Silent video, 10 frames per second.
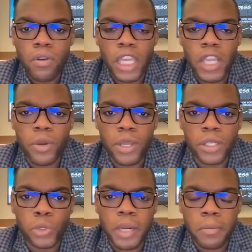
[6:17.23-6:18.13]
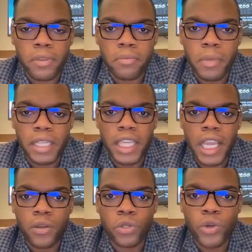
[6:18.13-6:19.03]
again, we're going to try to
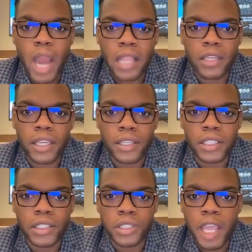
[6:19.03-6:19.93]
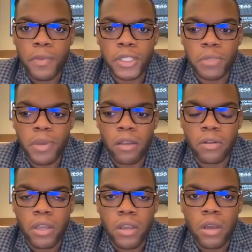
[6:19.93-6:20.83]
maintain neutrality in these statements
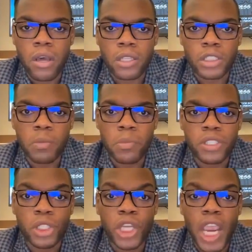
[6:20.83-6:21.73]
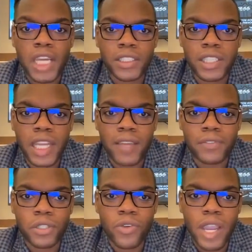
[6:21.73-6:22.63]
about some of the changes that have
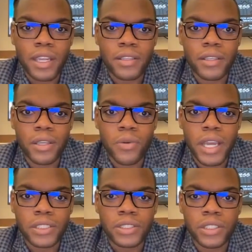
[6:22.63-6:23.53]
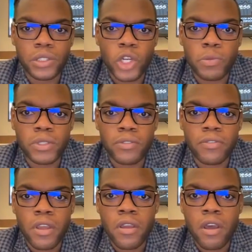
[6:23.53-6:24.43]
degraded the U.S. in terms of
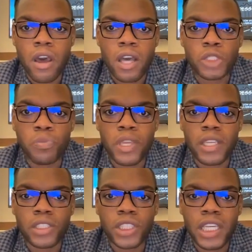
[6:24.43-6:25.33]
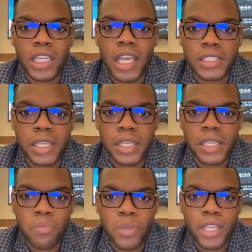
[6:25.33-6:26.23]
us being seen as
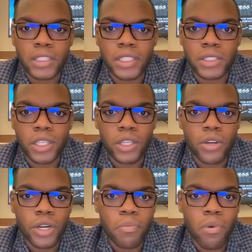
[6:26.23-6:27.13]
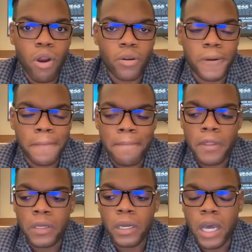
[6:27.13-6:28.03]
the peace and security partner.
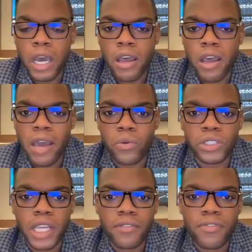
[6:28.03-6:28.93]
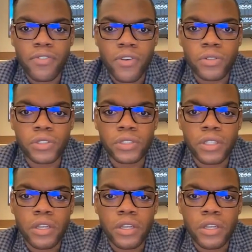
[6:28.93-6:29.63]
I will say the first